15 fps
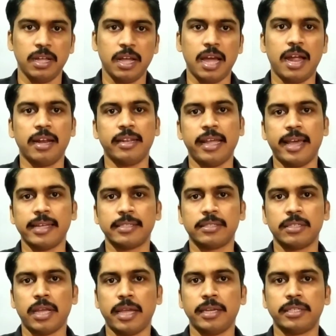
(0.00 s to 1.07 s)
And as
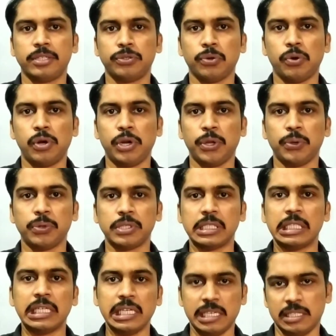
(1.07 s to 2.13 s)
I told you
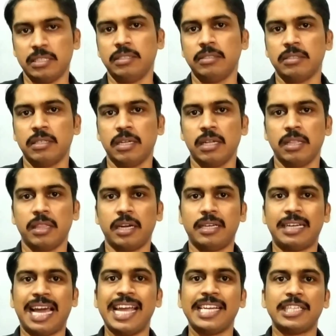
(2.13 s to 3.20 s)
earlier, the
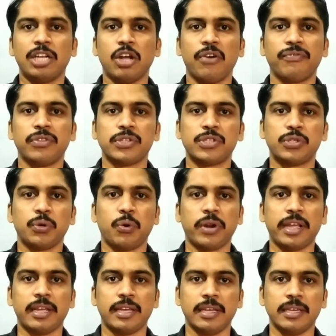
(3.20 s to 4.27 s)
title of the
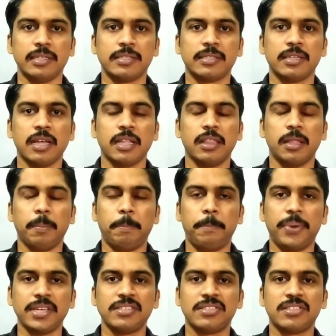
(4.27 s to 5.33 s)
story is The
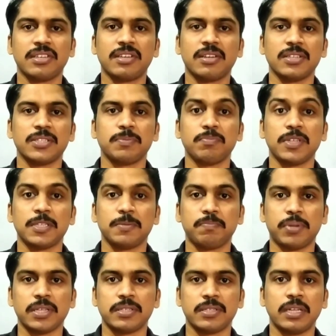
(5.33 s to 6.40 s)
Best Christmas
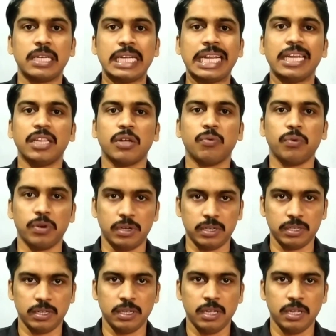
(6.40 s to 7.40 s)
Present in the World,